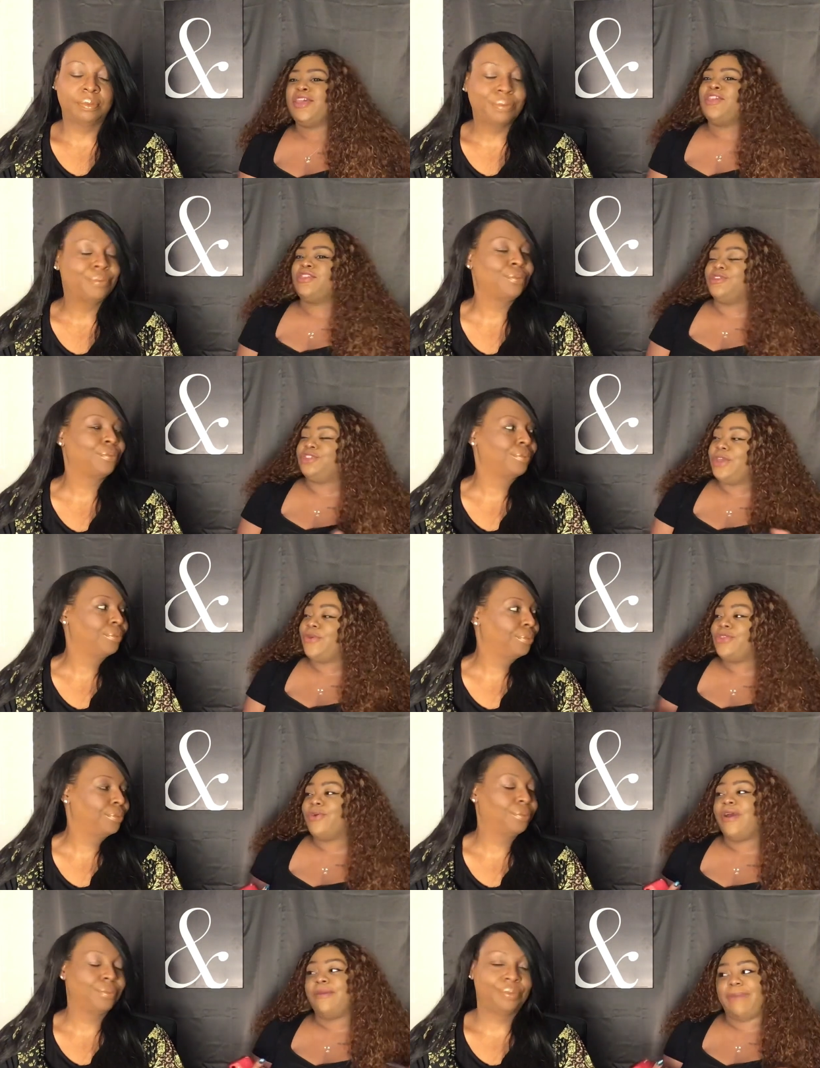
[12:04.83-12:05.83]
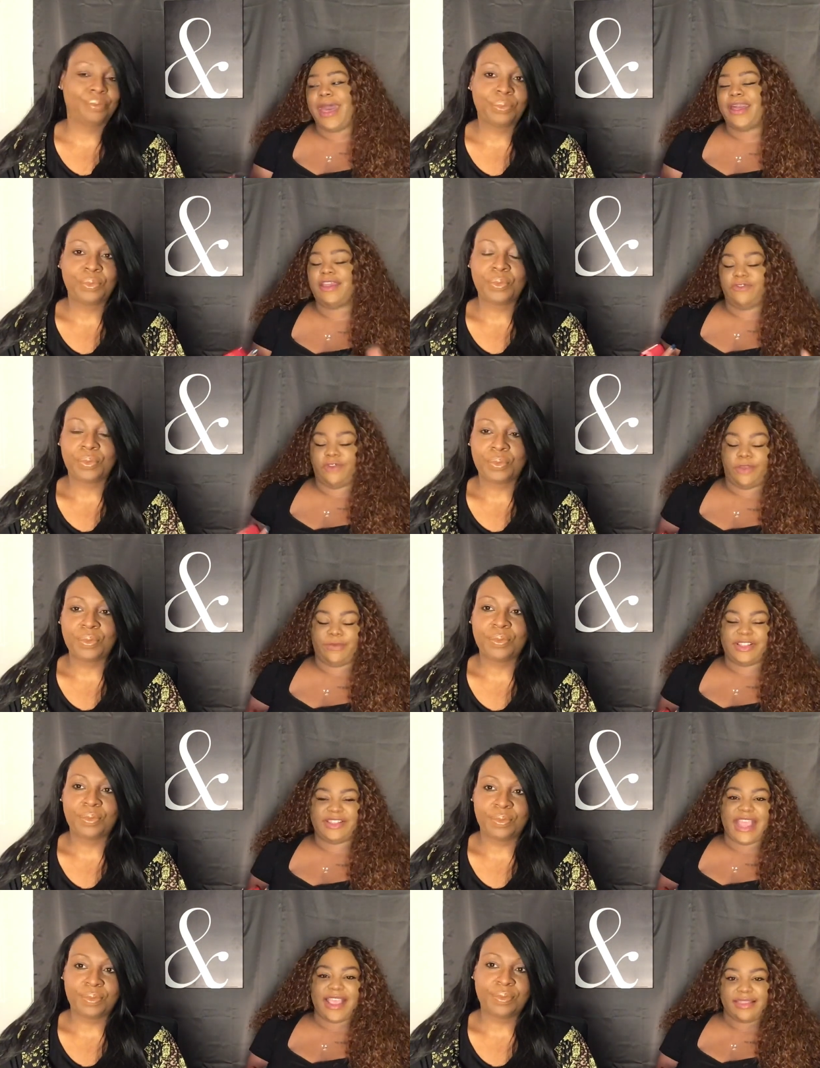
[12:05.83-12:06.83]
Speaker 1: So she was going back and forth, but
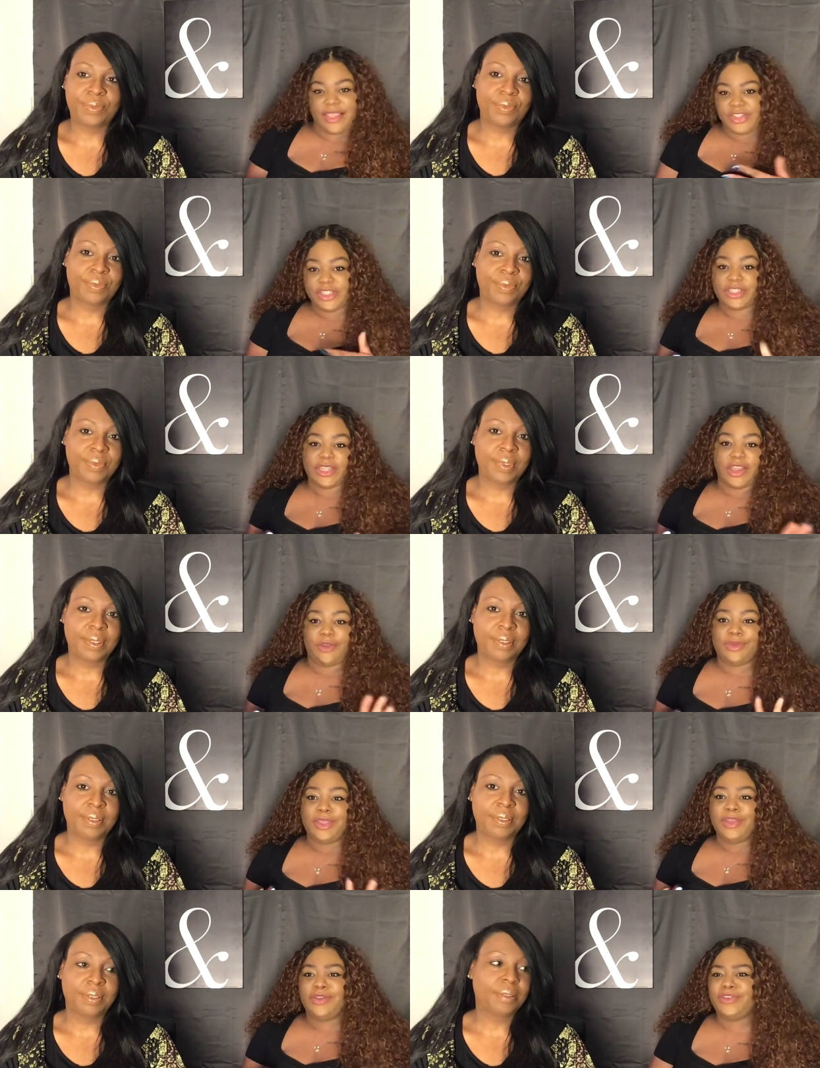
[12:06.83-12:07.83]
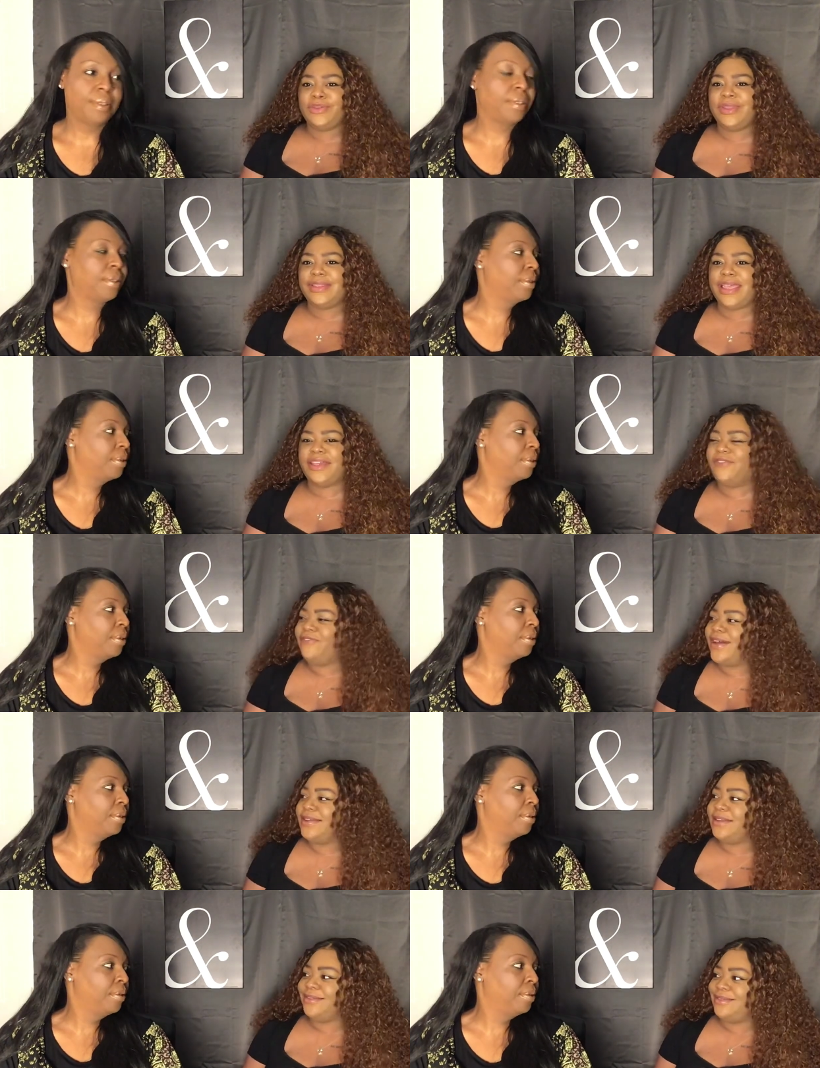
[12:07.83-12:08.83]
Stacy just, you know, doing, like, a
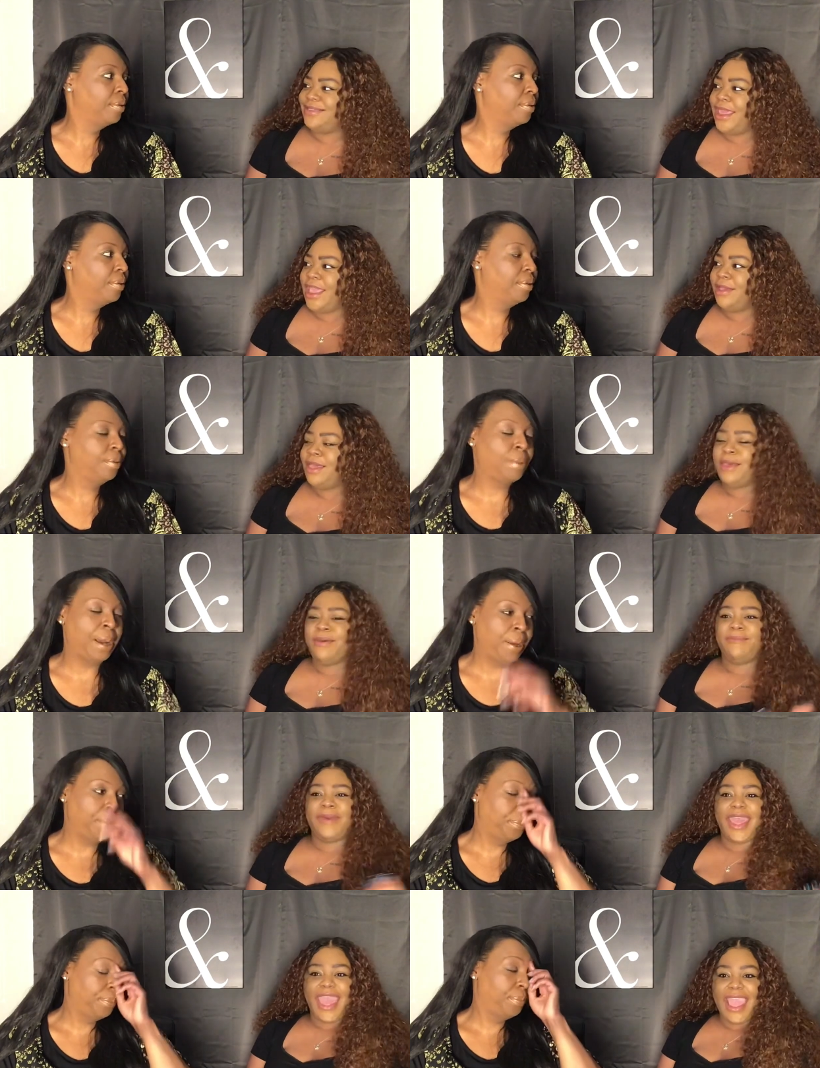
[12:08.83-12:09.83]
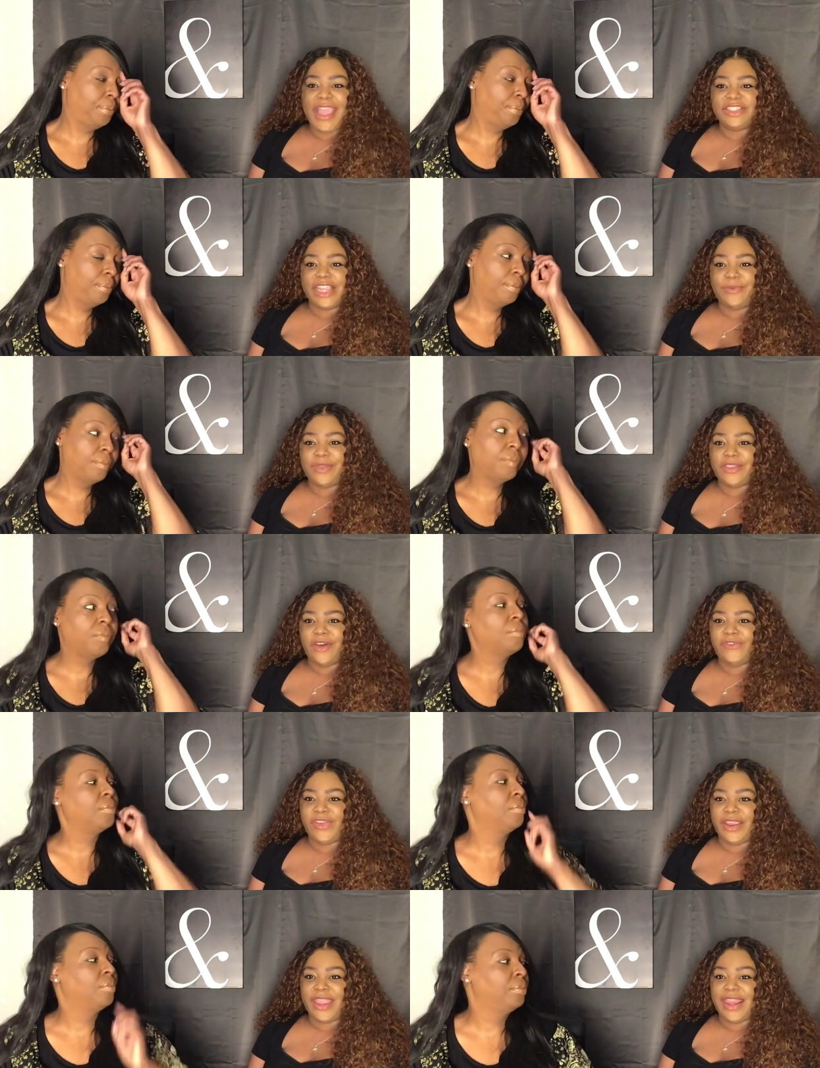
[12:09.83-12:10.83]
fun little thing. Right. But A J was
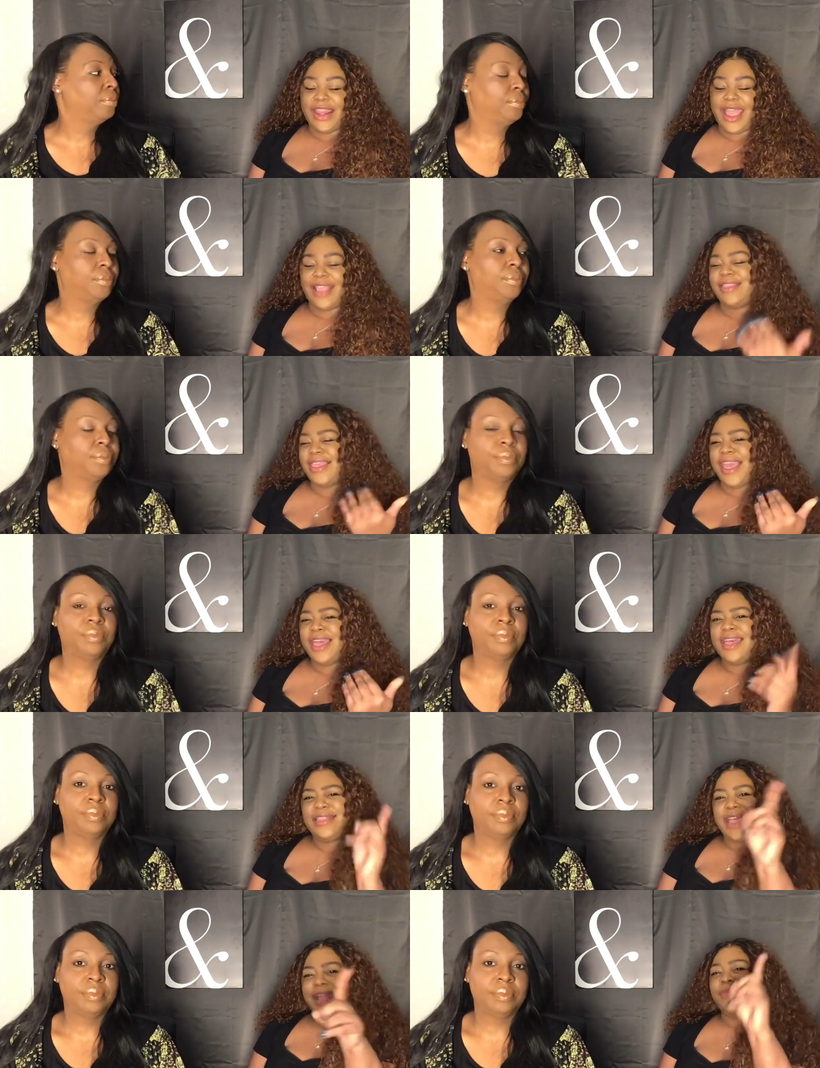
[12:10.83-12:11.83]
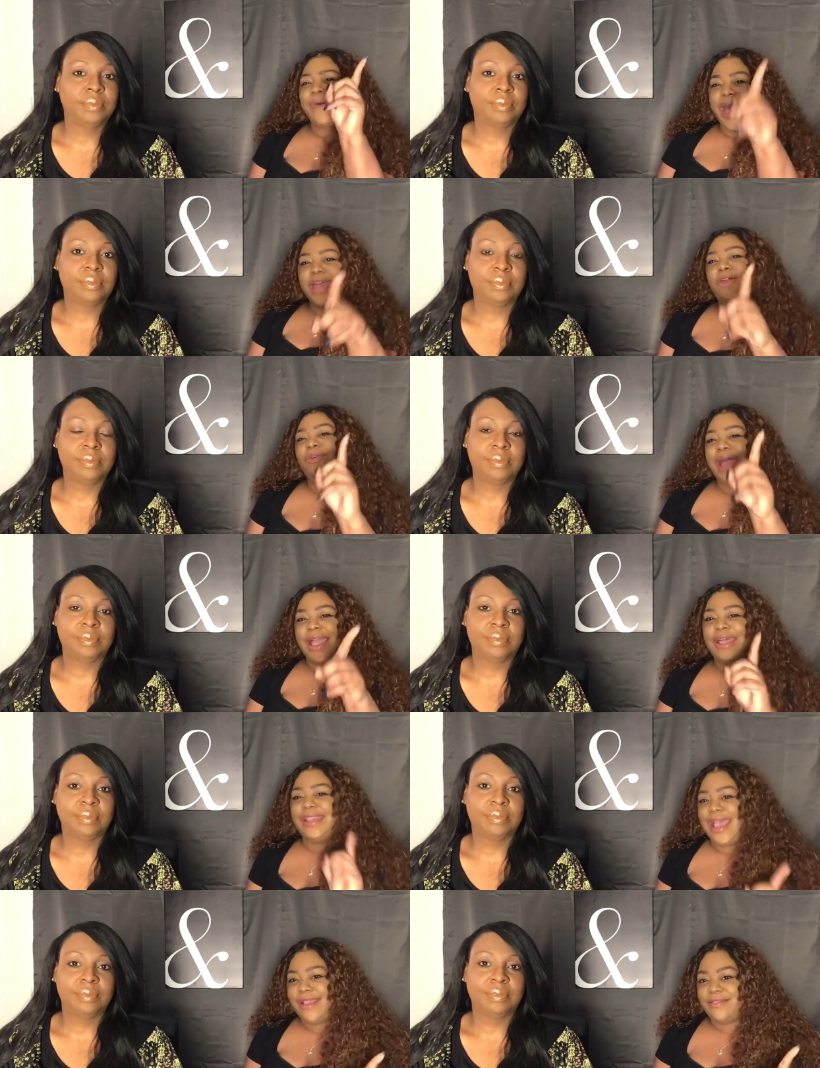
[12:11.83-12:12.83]
over here getting, like, see, that's why I don't like
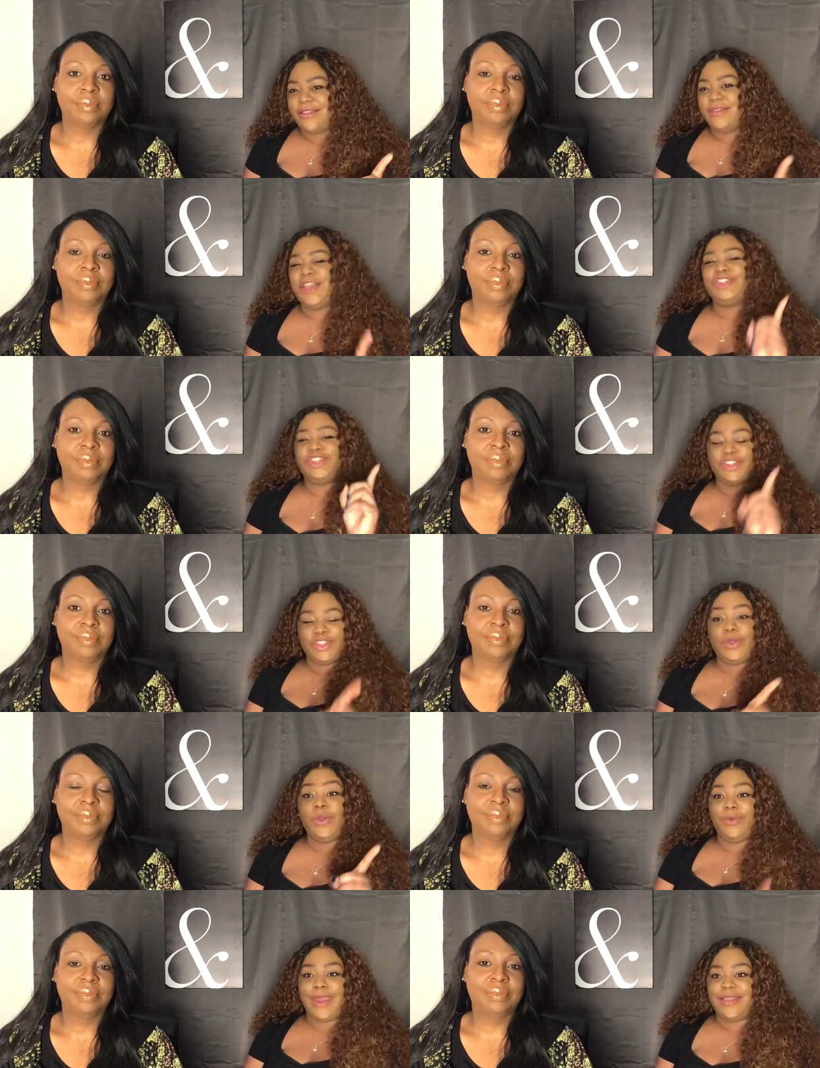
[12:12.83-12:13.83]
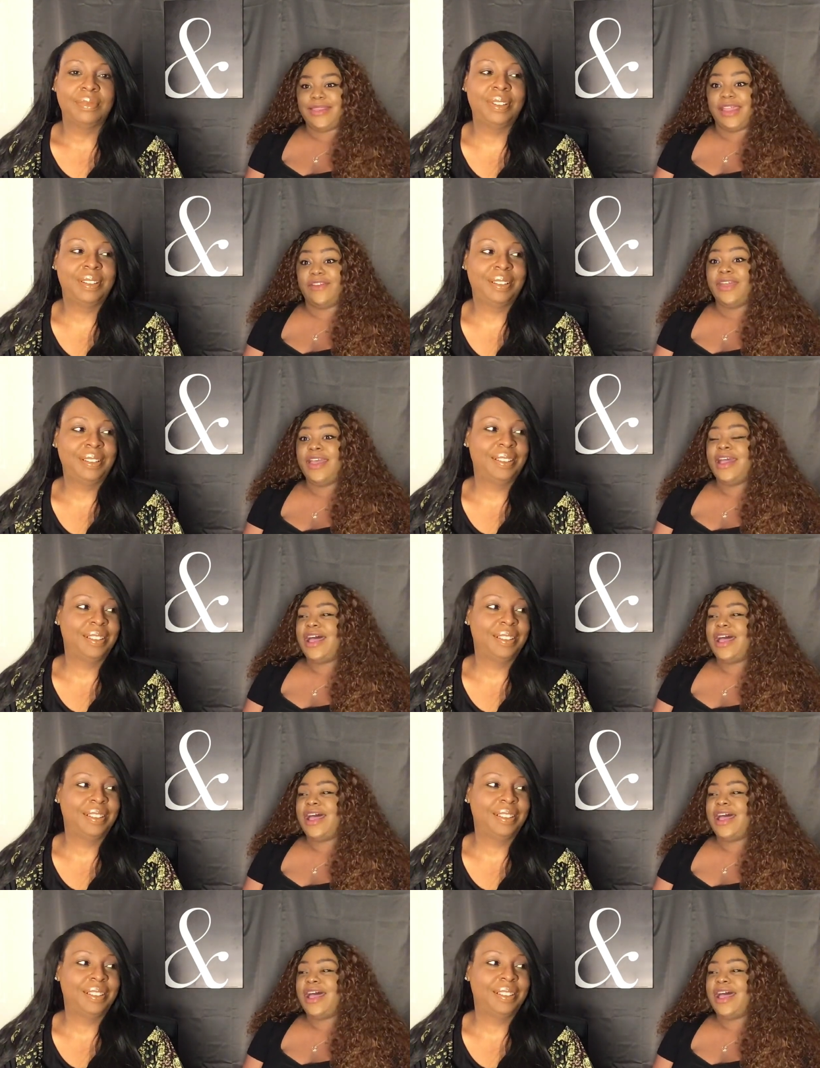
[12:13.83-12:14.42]
Alexis, because she's too aggressive.